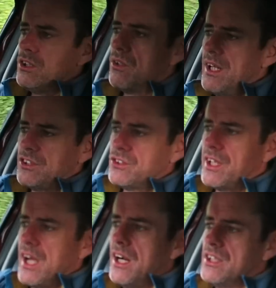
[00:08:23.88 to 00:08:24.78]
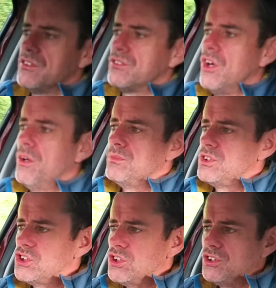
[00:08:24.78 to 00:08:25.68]
So electric cars have come
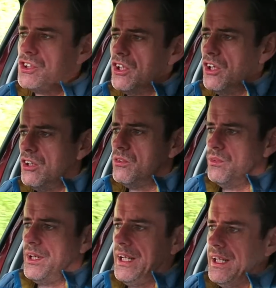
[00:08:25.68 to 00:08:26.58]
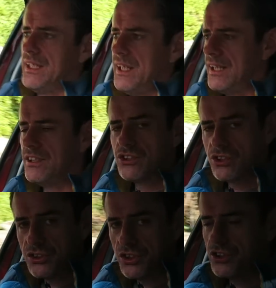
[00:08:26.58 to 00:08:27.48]
such a long way in
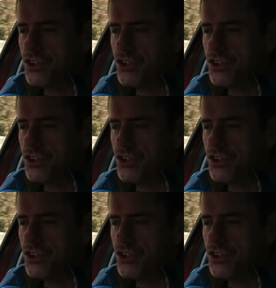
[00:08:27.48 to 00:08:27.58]
such a